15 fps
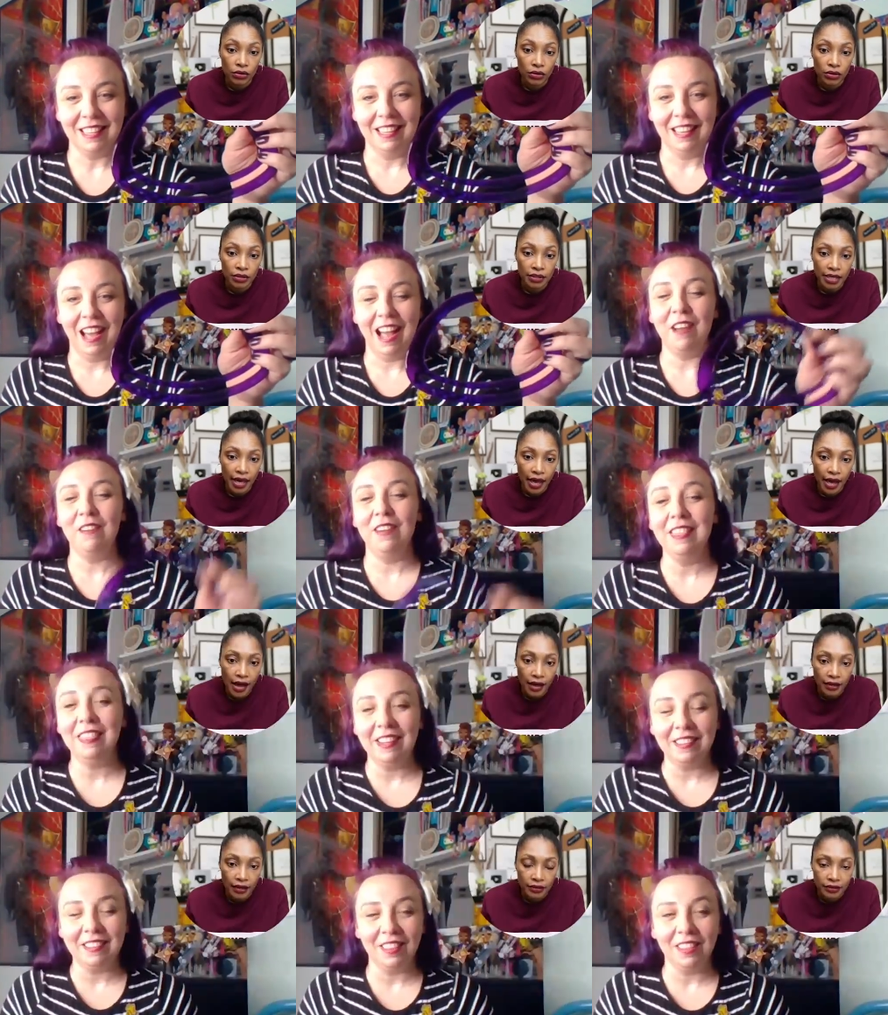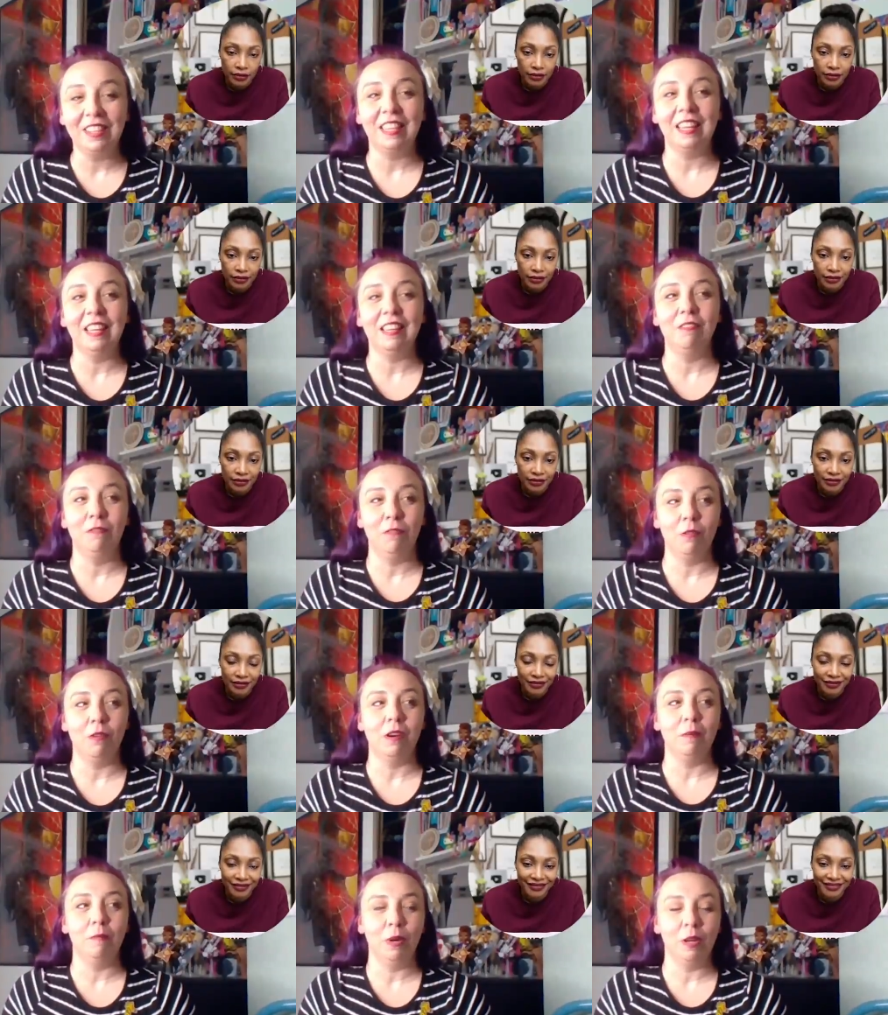Speaker 1: Yeah. I went there looking
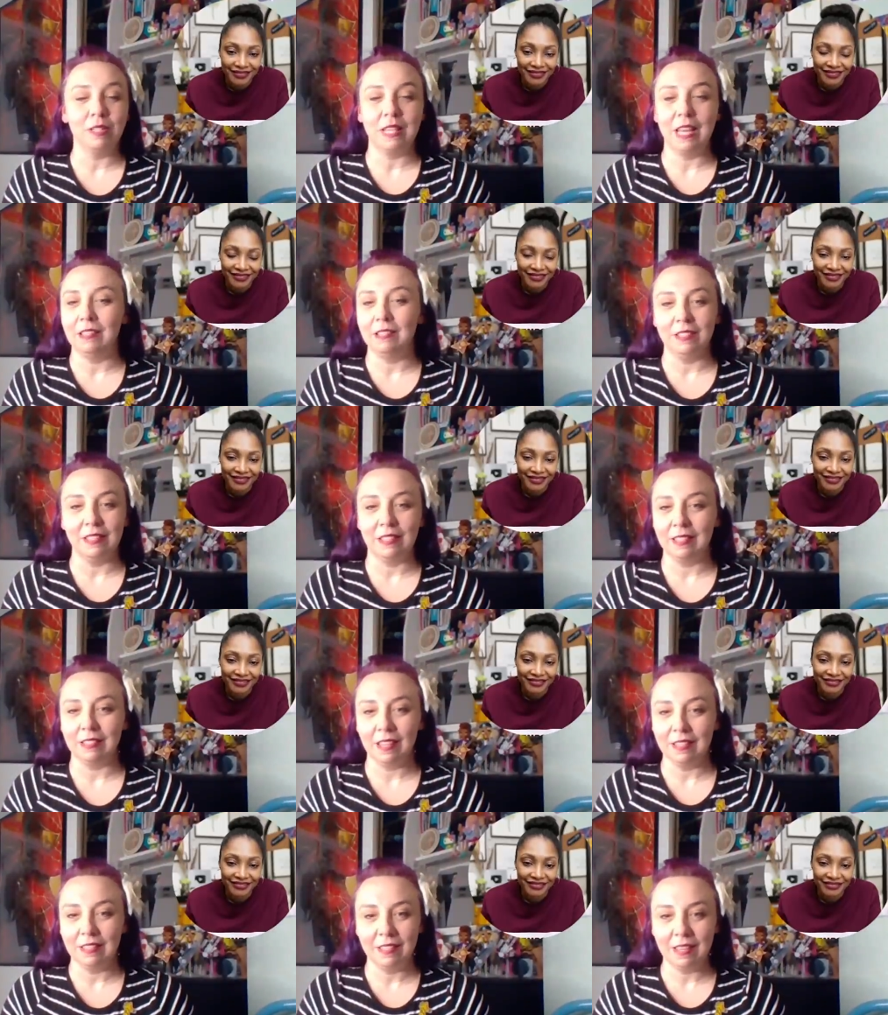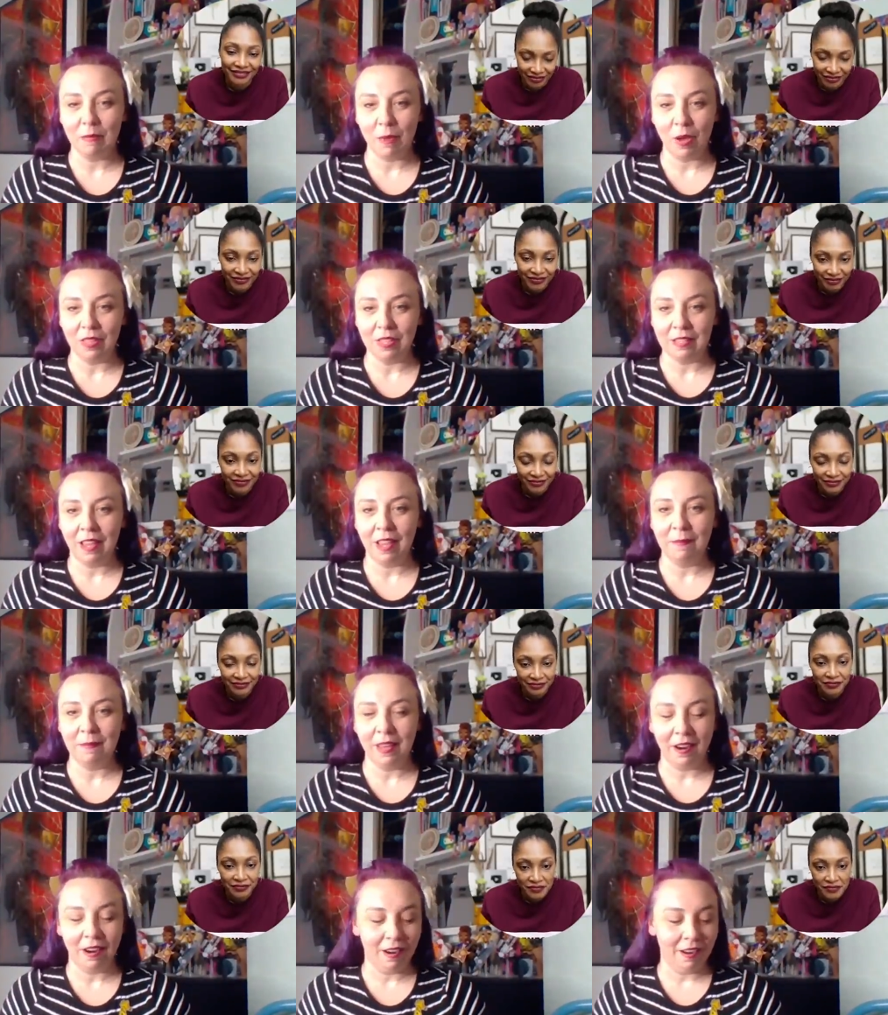for purse handles cuz I see them all the
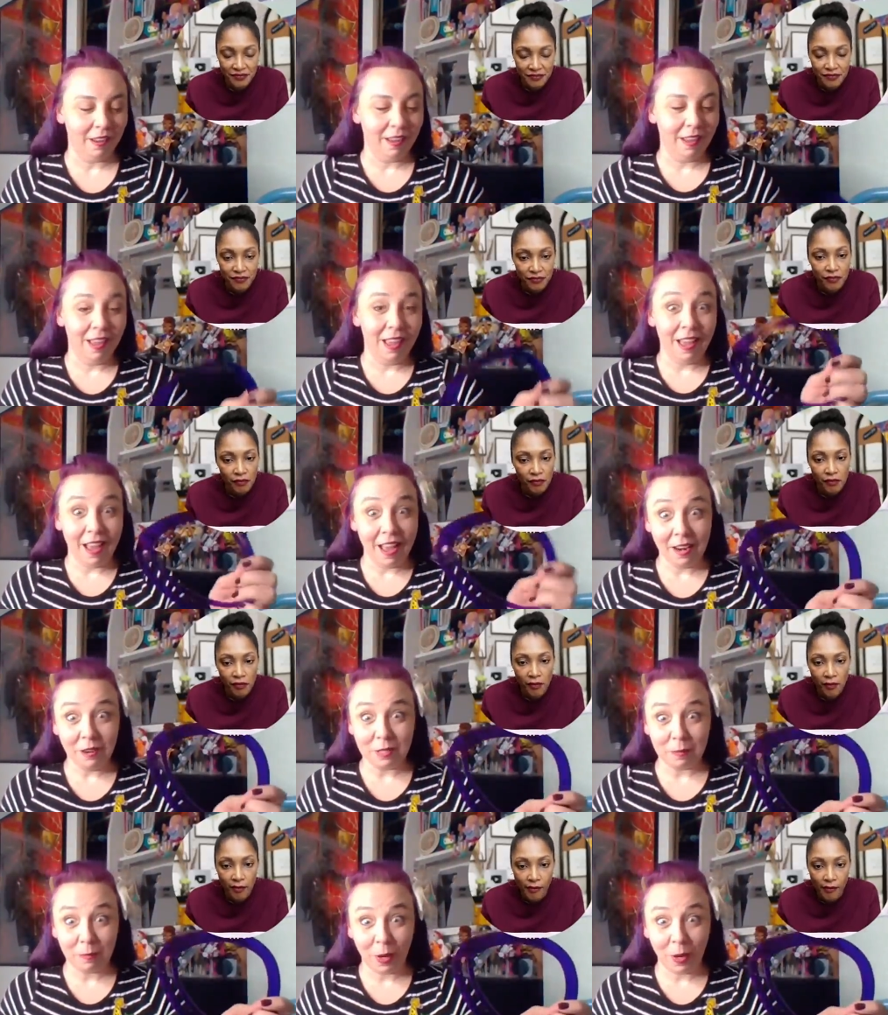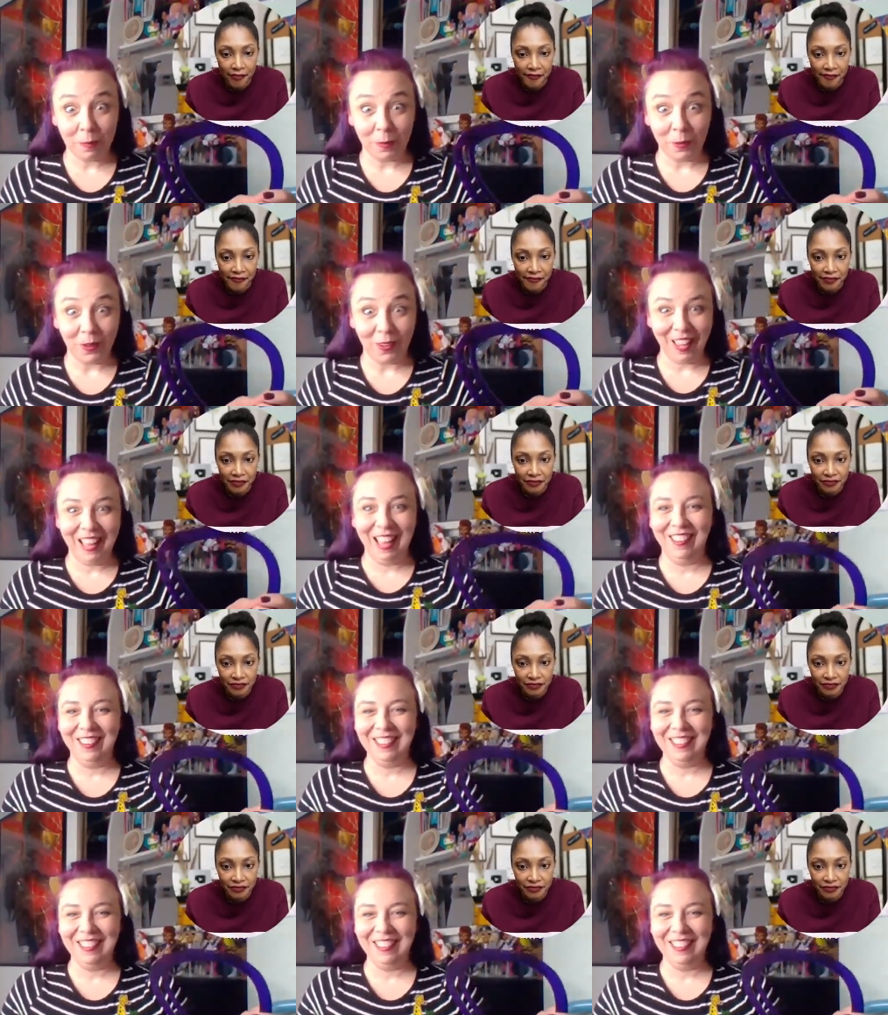time there and it was purple.